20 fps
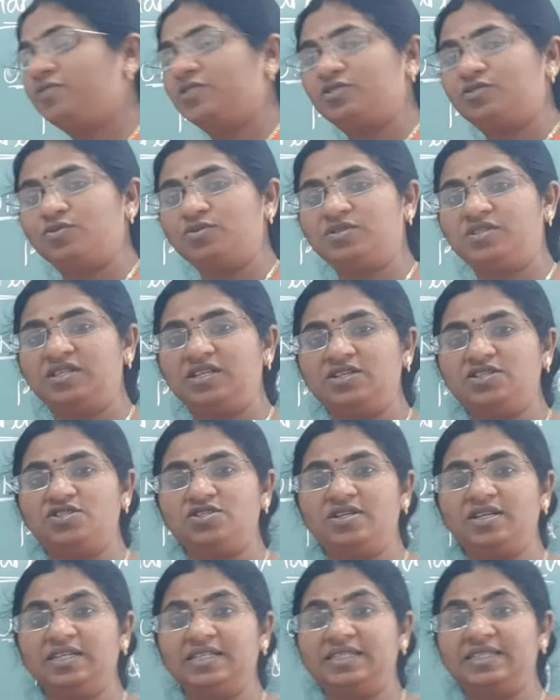Association
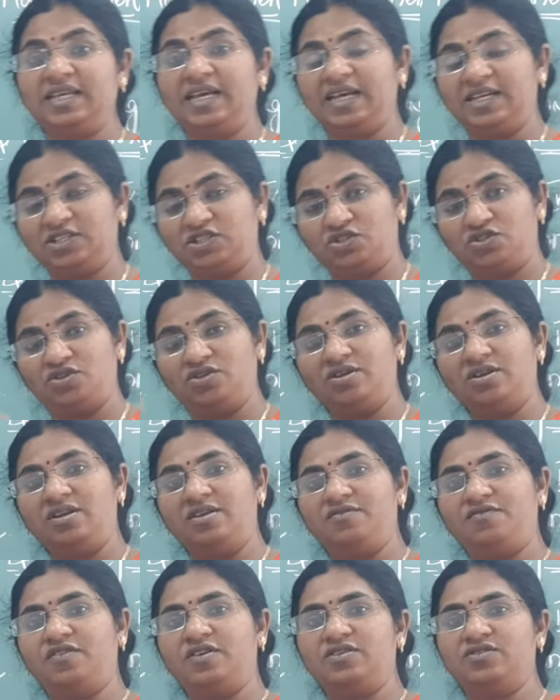is external
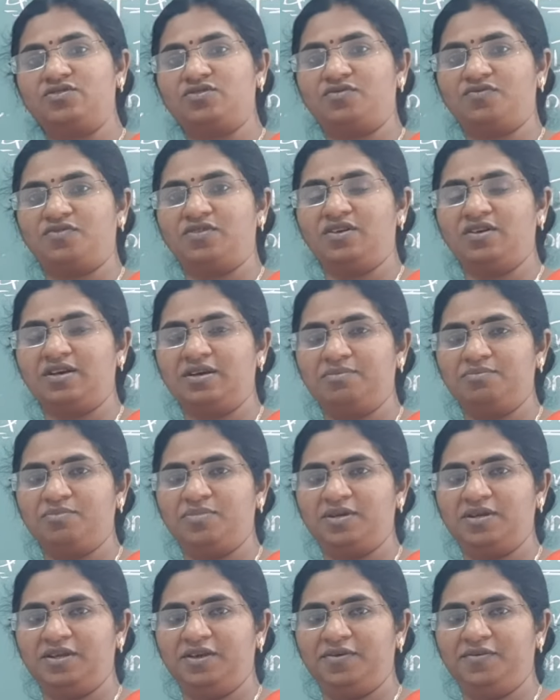affairs of the
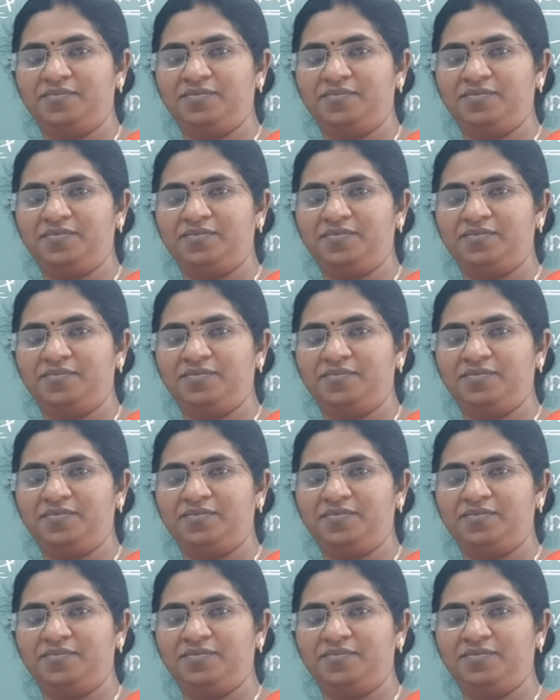company,